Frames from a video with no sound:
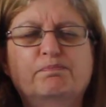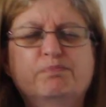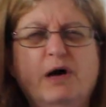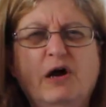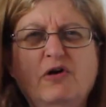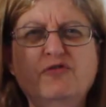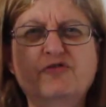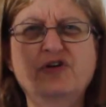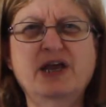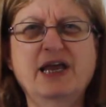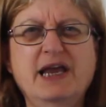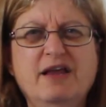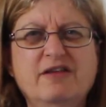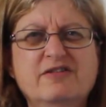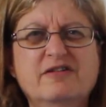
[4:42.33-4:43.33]
both
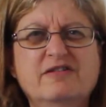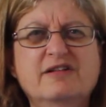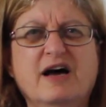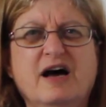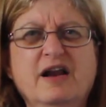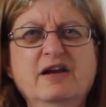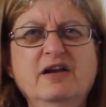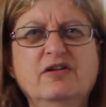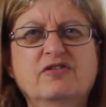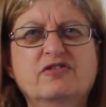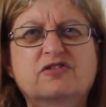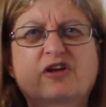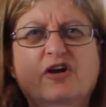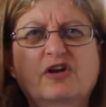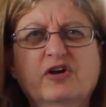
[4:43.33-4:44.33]
ears are done.
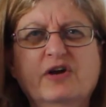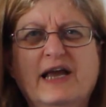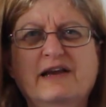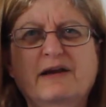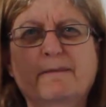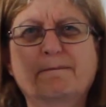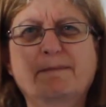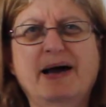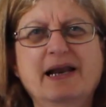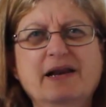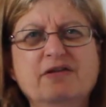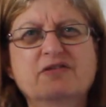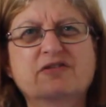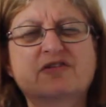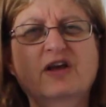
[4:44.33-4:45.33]
So you're getting
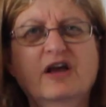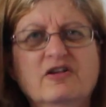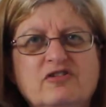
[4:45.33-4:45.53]
balanced.